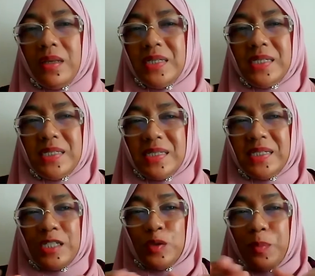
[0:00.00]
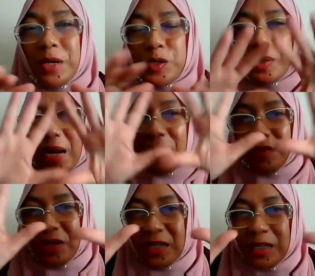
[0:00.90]
just just to make sure that
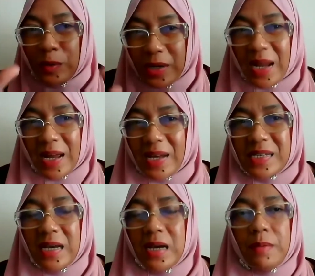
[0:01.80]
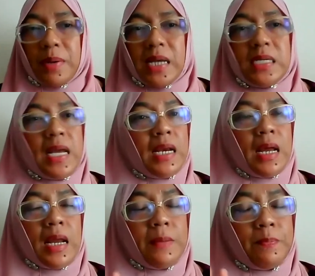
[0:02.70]
everything look nice, but actually at
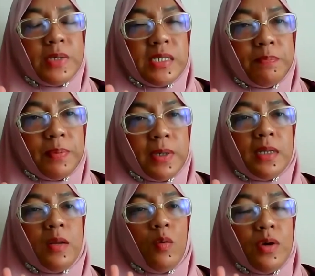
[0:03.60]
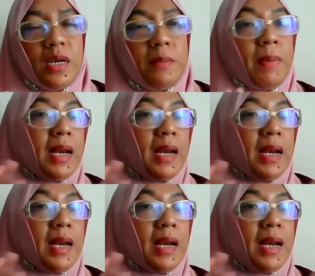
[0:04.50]
the, at the principle only,